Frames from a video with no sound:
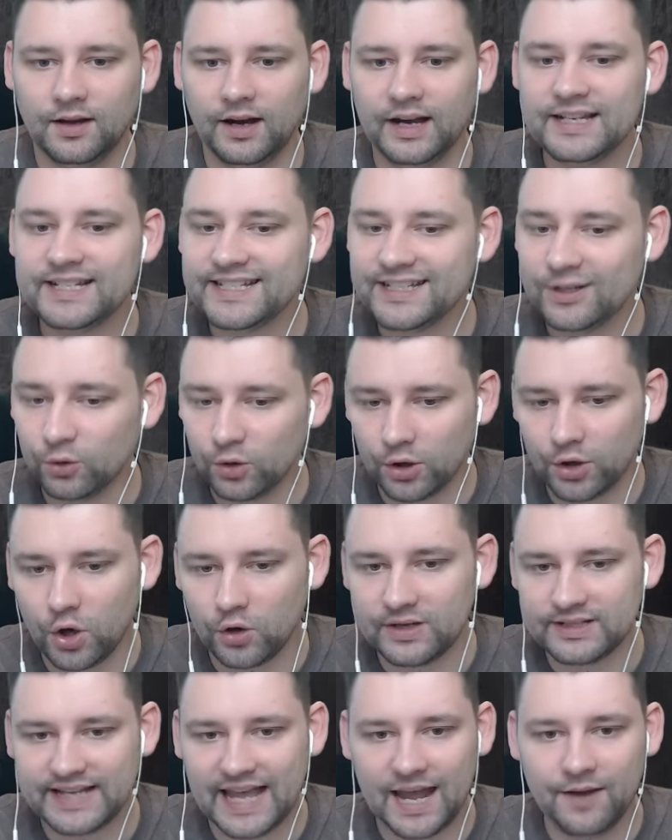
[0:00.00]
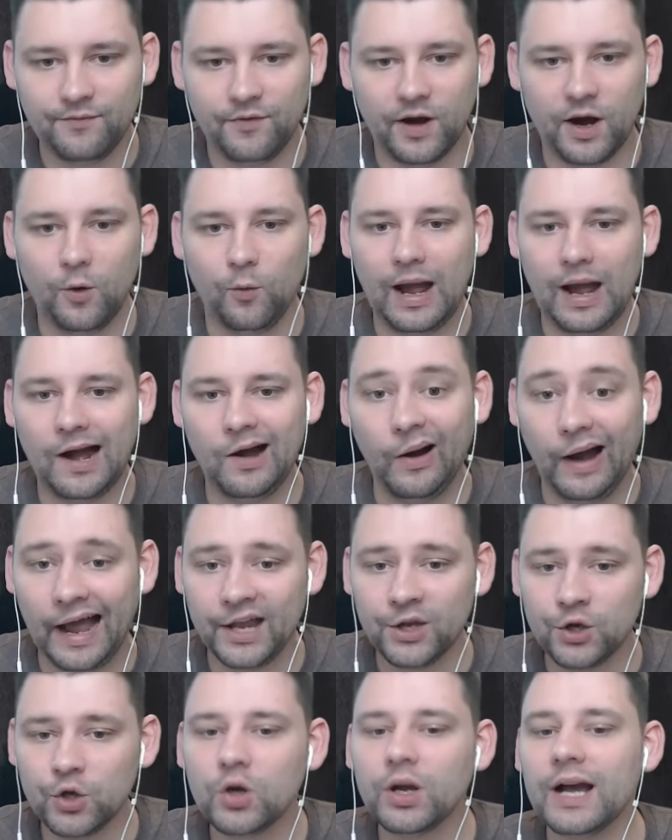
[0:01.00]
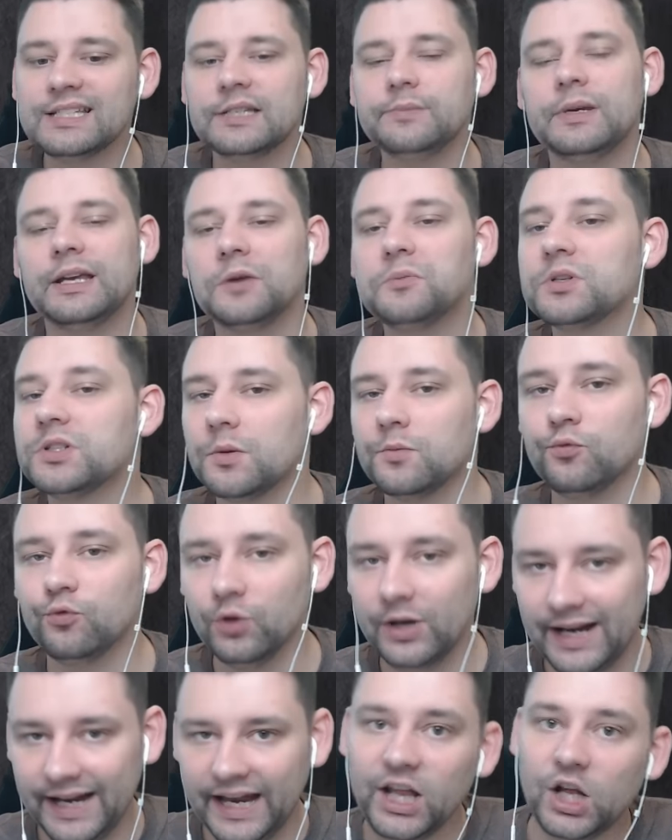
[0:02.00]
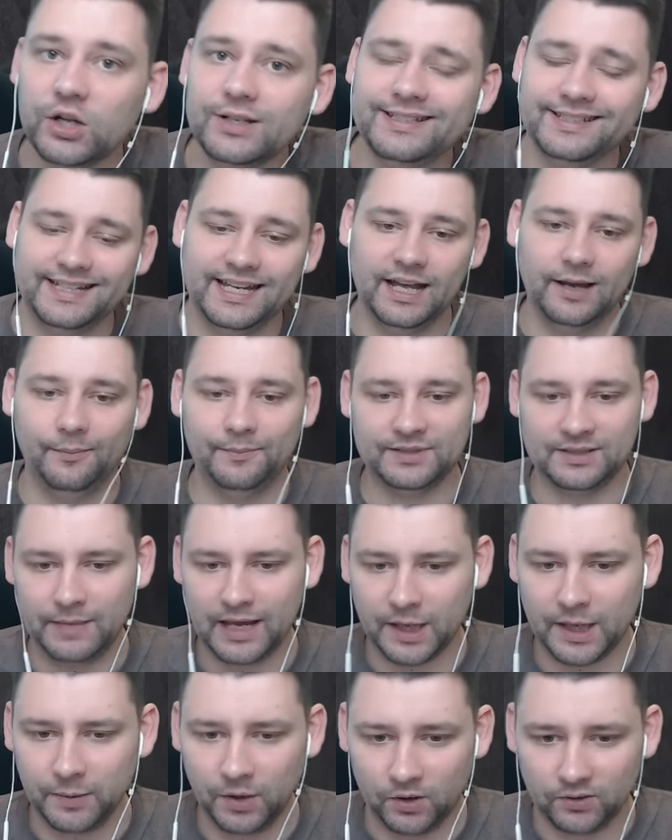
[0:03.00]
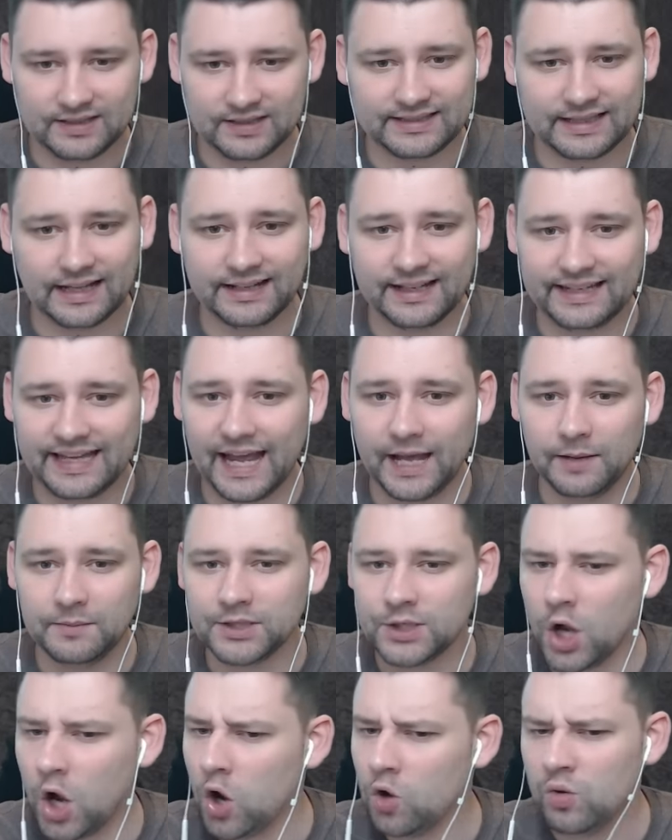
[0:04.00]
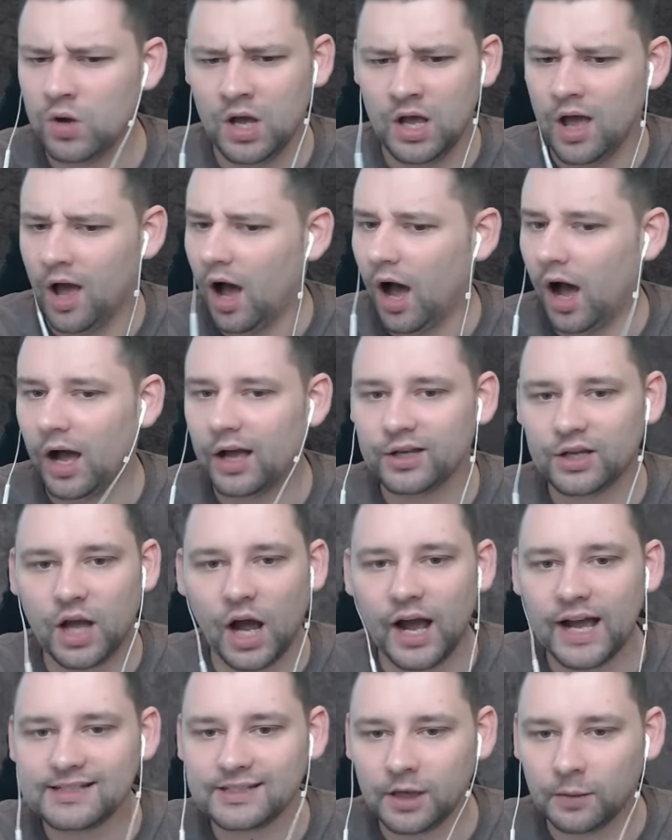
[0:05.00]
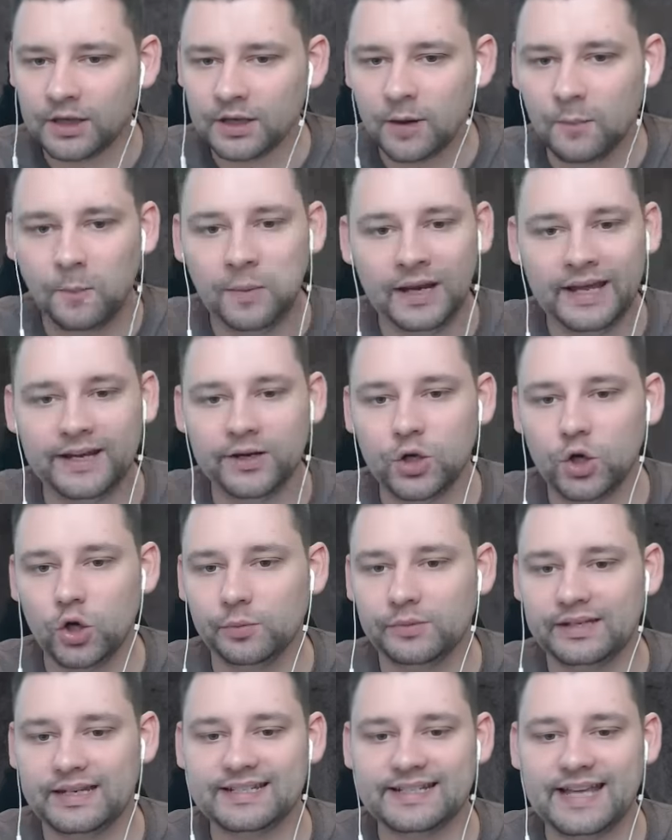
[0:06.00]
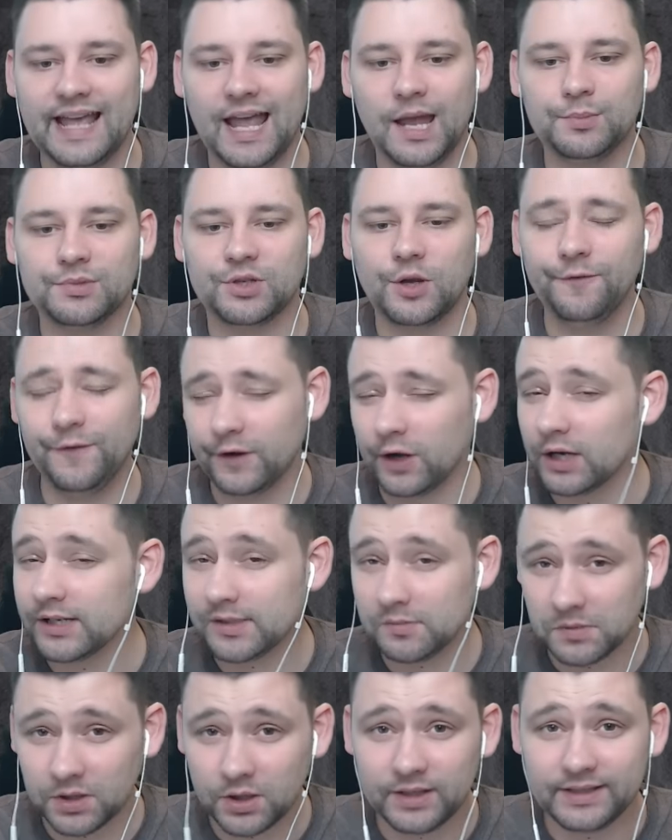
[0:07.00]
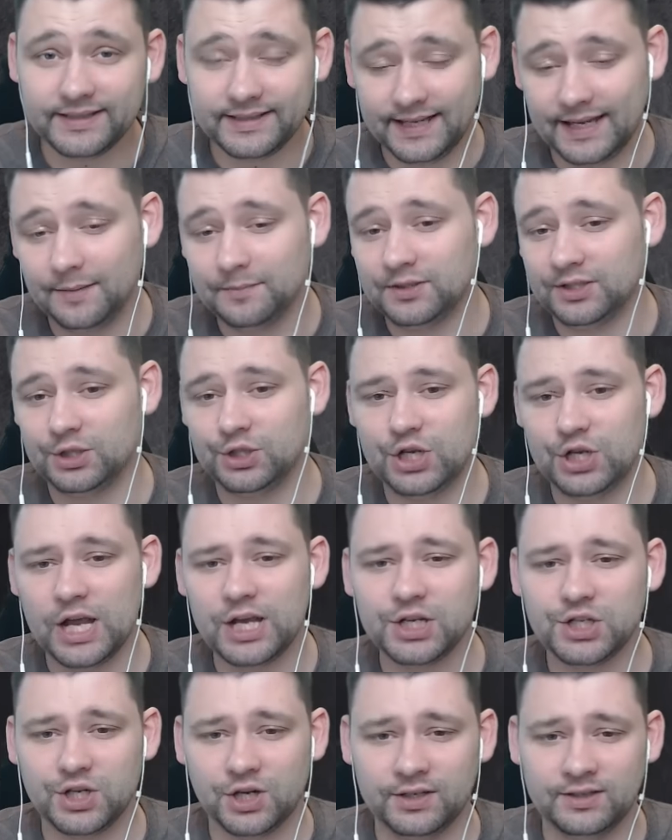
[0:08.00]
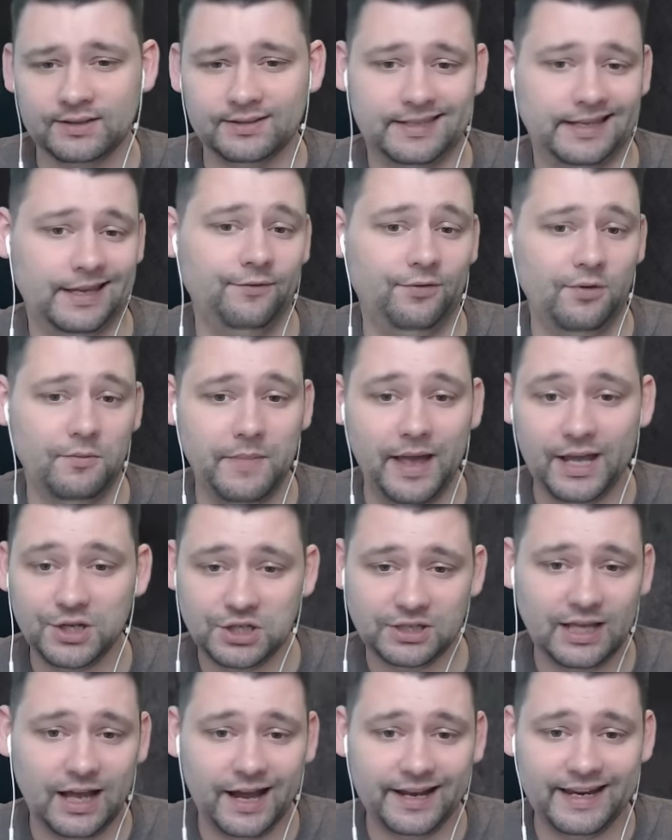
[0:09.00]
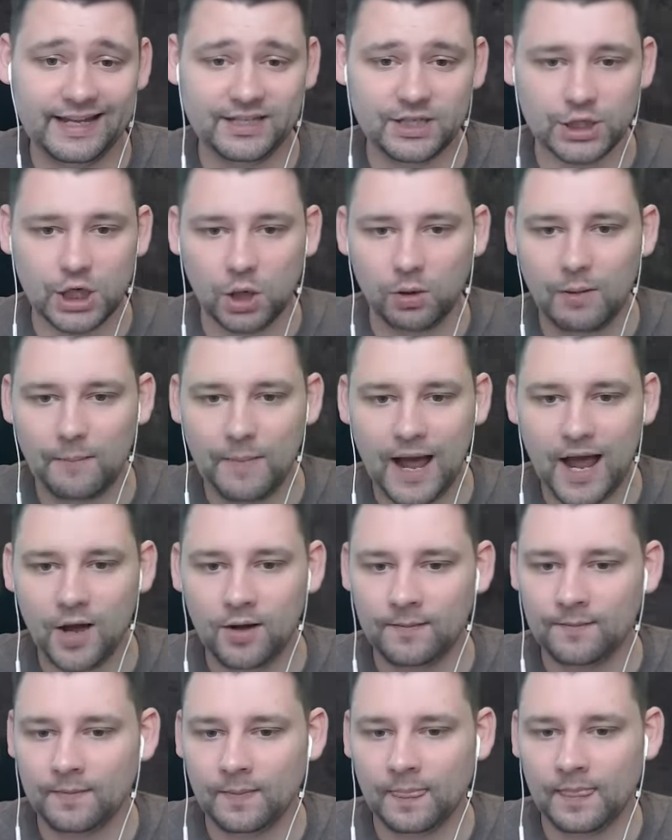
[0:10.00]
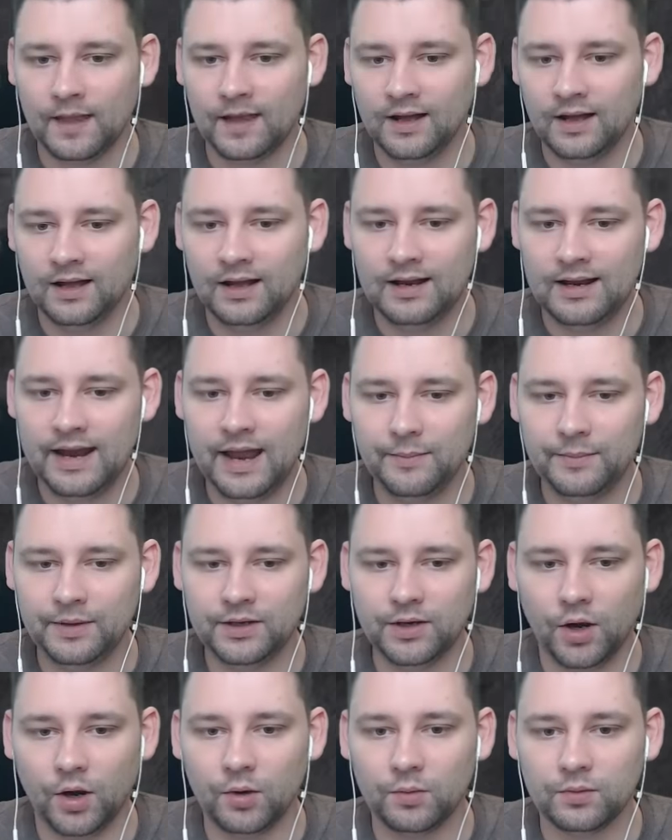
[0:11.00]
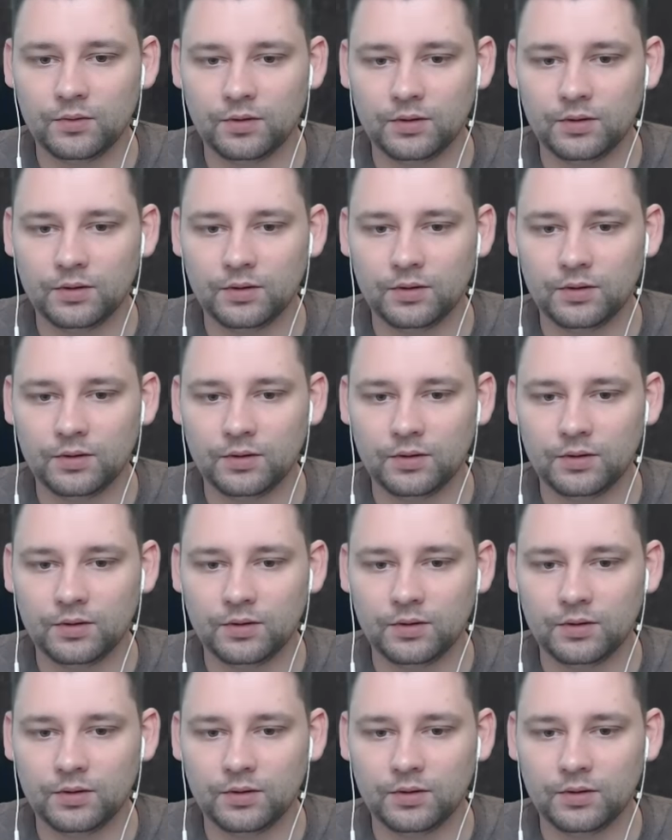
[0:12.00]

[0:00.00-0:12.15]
I still don't know this game very well. And you guys have been giving me some really good tips and making me understand the game. So, guys, I'm a complete noob to this game. So, if you've got some good tips, suggestions, information that I need to know about, let me know.